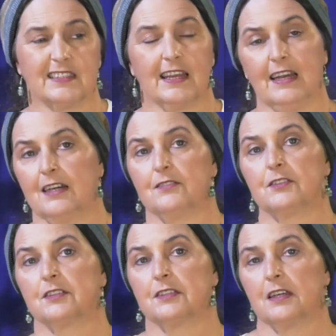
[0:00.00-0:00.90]
it have
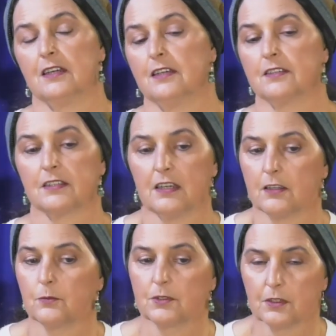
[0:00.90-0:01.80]
to say his
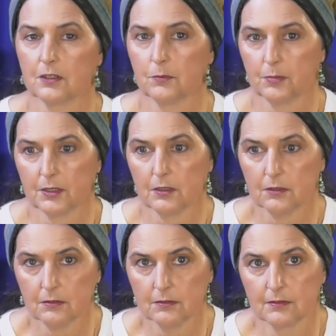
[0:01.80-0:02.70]
head was on a
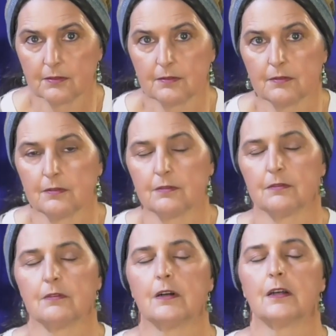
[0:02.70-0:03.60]
pillow?
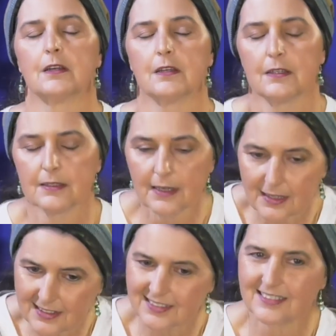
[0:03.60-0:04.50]

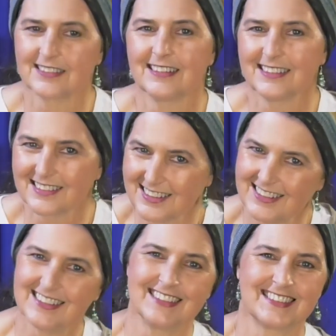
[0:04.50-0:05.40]
Yes, it
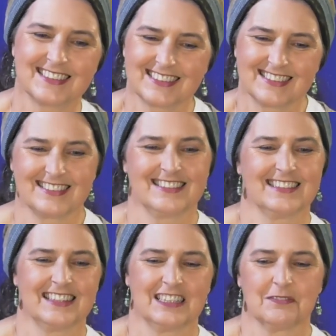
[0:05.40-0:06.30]
does.
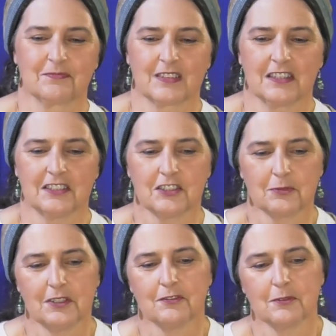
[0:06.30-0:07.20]
Let's
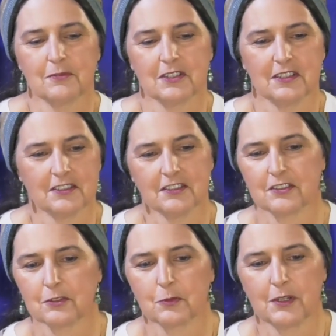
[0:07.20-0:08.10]
read from
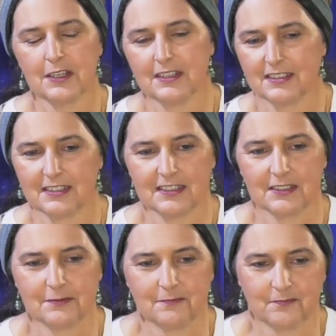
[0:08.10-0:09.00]
Genesis
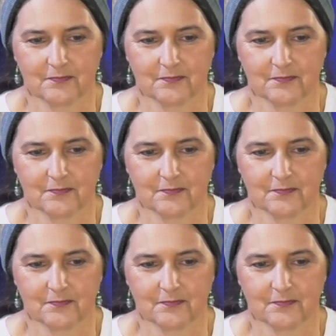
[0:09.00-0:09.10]
28:10.